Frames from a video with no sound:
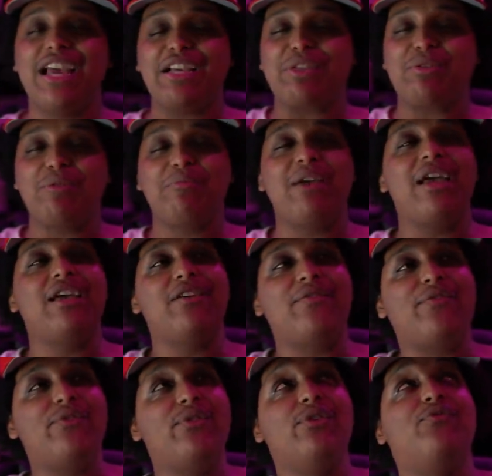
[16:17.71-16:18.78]
next one, man.
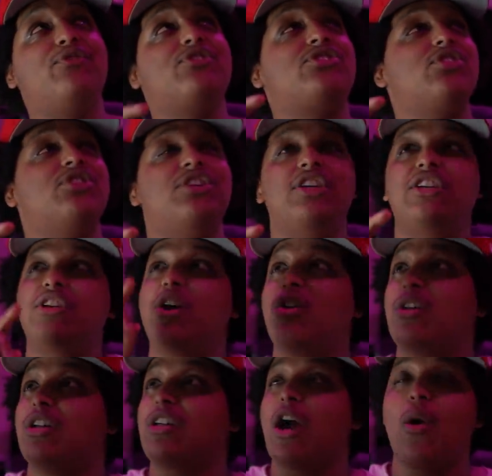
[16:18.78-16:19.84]
If you're still here, though,
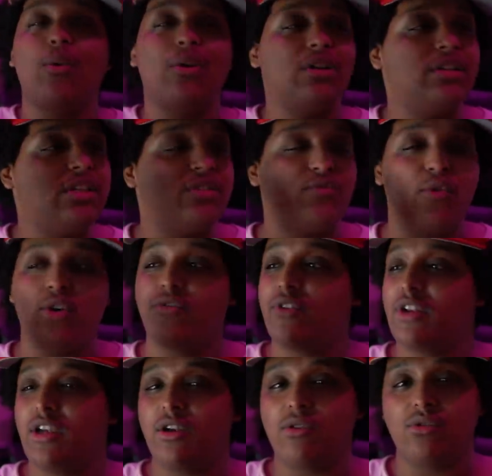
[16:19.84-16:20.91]
click on one of these 4
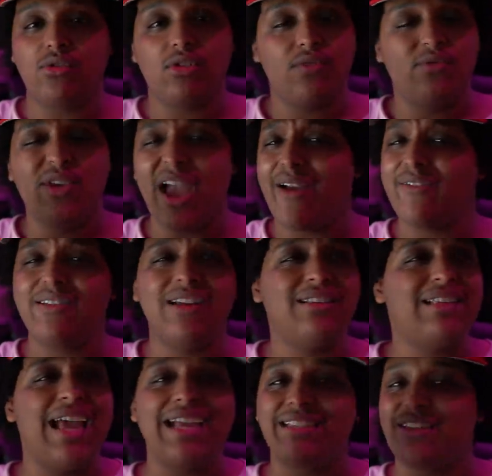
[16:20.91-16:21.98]
videos. If you haven't done
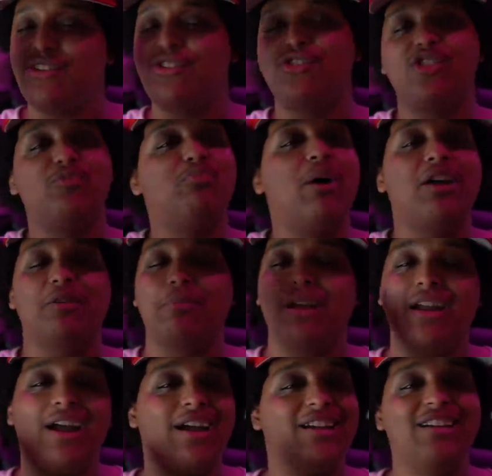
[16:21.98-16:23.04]
that, then you're just bugging, my
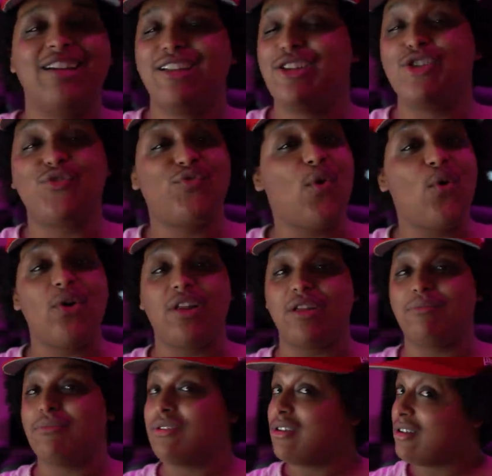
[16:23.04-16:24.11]
guy. There's 4 of
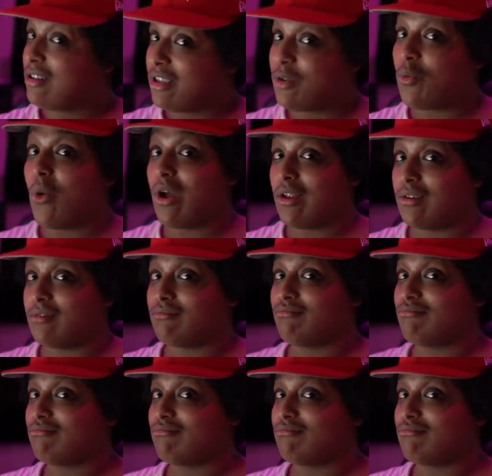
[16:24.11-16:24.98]
them. Click 1.